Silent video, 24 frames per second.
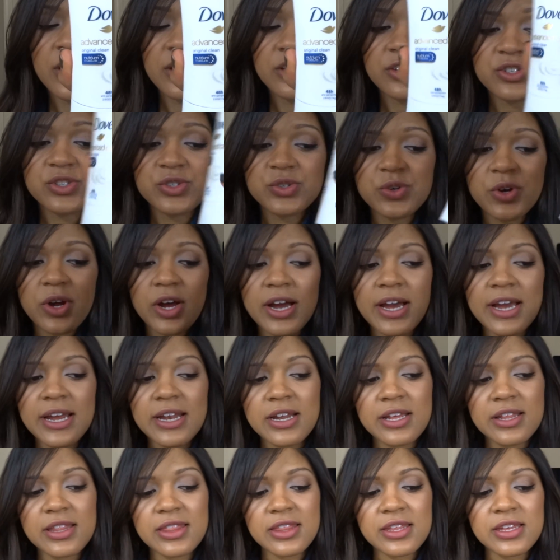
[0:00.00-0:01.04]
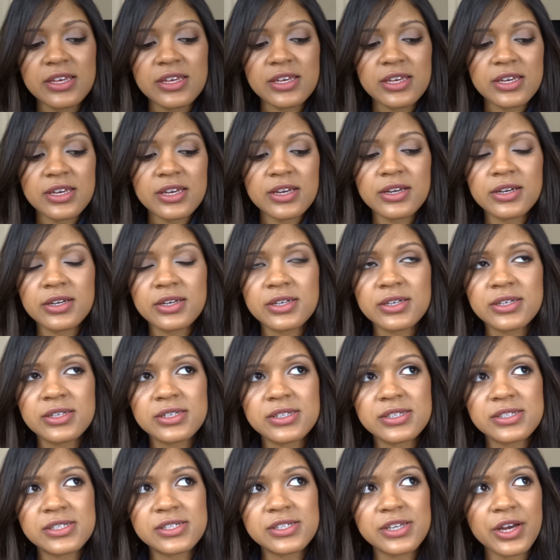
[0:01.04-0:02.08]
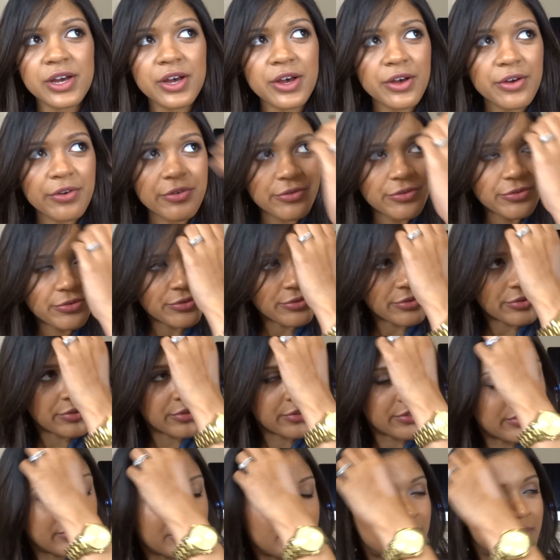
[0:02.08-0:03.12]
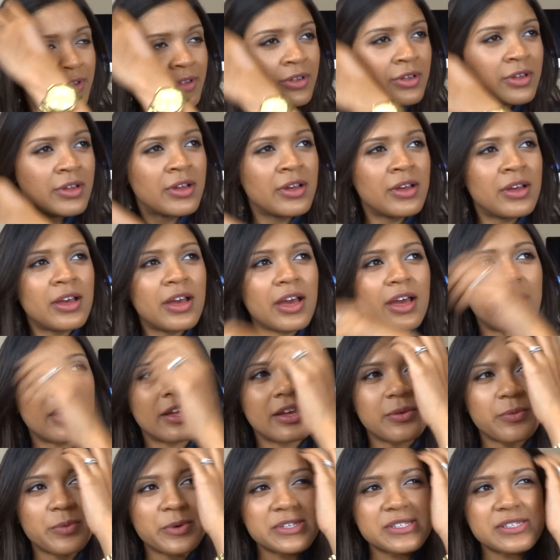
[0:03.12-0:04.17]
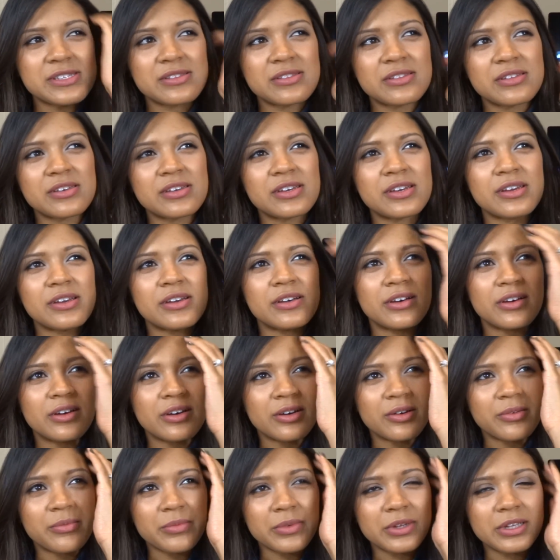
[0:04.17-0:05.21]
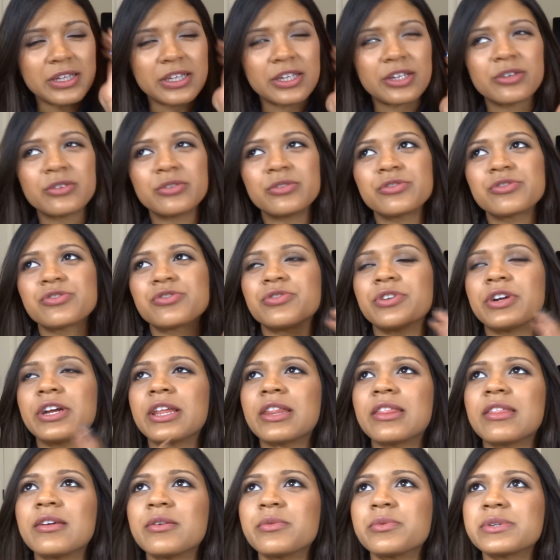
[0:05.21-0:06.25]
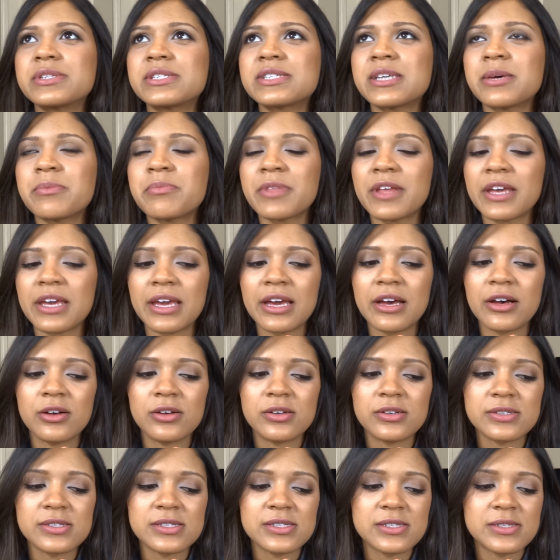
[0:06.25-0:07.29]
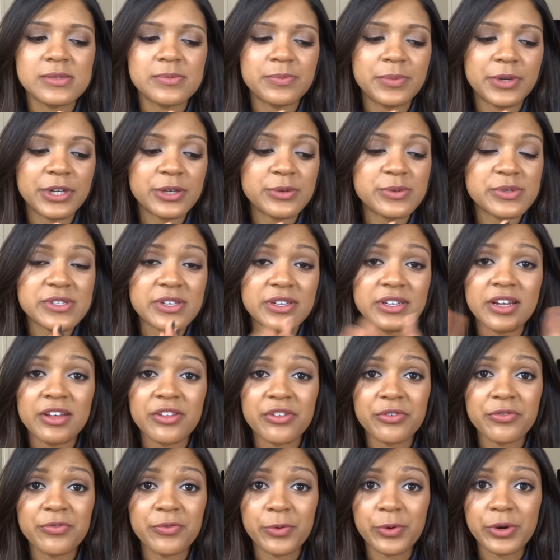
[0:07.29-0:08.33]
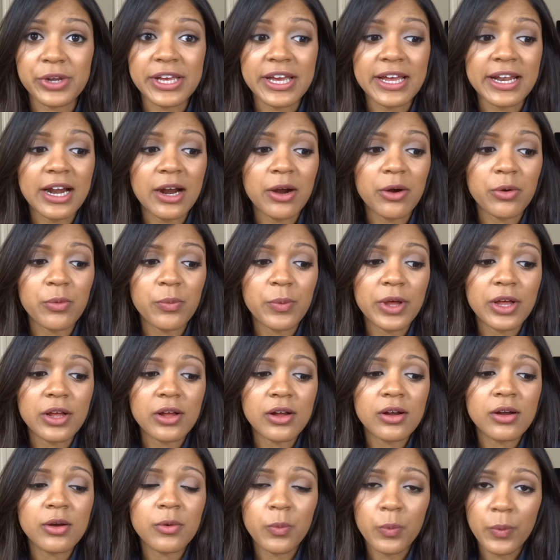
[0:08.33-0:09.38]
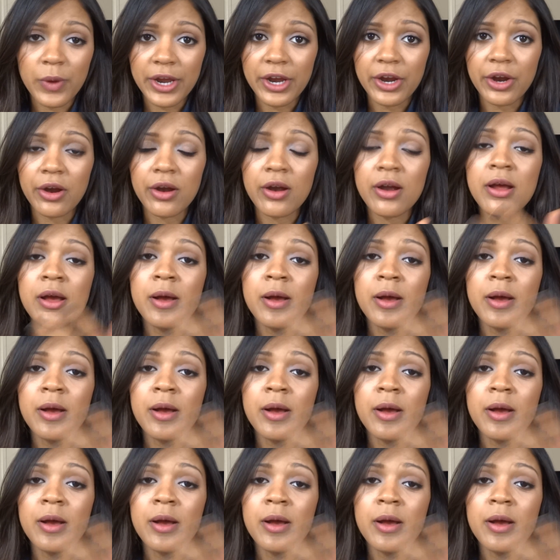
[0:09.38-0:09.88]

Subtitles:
tried the Dove, it wasn't the clinical strength, it was something else, but it was another 48-hour wear